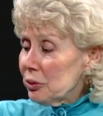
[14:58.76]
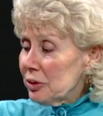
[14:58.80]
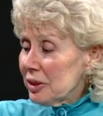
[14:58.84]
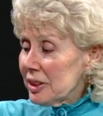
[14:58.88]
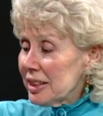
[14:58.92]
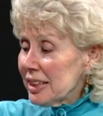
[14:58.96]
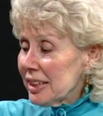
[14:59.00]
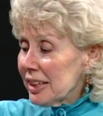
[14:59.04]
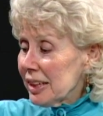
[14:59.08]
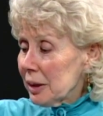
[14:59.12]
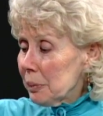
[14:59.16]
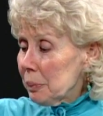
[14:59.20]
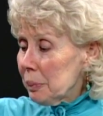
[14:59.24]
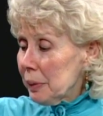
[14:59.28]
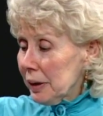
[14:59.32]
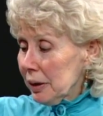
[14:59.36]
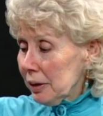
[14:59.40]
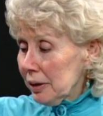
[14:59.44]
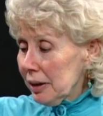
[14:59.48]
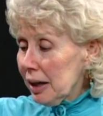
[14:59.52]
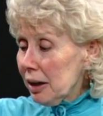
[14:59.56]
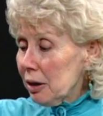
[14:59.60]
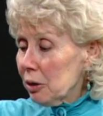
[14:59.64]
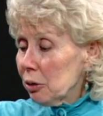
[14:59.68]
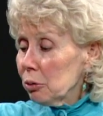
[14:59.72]
think
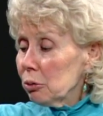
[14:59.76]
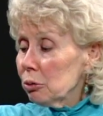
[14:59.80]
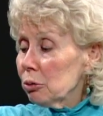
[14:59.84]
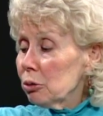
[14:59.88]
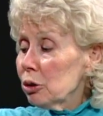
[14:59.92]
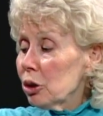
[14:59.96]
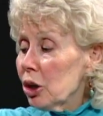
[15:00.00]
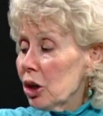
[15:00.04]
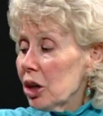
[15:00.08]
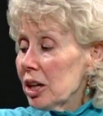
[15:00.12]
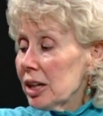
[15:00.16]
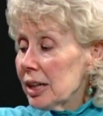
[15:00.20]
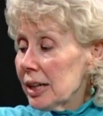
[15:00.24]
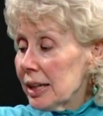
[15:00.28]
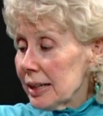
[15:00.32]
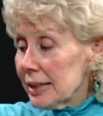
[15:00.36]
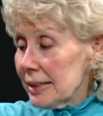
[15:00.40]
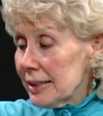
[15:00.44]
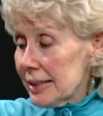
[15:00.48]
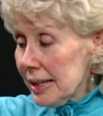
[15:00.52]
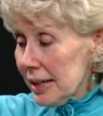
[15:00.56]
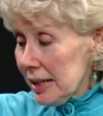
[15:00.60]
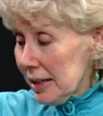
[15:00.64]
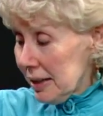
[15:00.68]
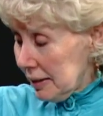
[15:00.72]
about how long
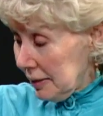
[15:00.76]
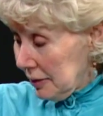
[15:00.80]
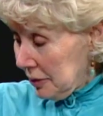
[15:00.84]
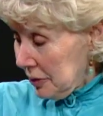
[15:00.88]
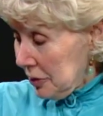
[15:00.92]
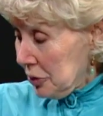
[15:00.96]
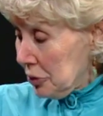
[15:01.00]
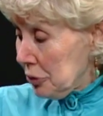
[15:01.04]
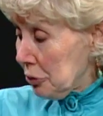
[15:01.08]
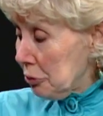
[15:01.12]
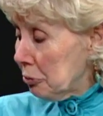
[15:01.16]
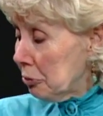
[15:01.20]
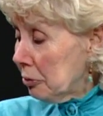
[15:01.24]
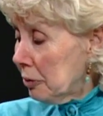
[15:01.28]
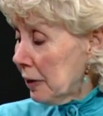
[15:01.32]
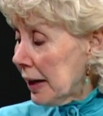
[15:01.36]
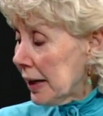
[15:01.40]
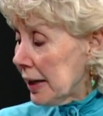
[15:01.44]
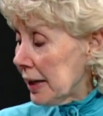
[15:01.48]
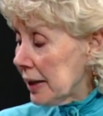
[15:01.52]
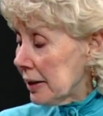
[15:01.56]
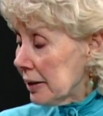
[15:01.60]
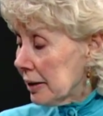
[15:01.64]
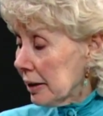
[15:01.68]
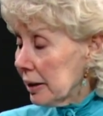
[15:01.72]
it takes to
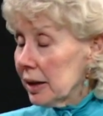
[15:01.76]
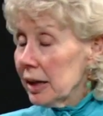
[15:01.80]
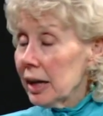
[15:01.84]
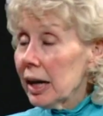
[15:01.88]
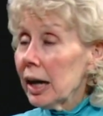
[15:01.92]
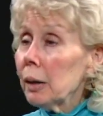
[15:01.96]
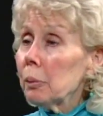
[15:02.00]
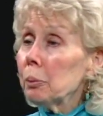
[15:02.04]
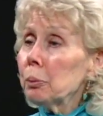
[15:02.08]
write a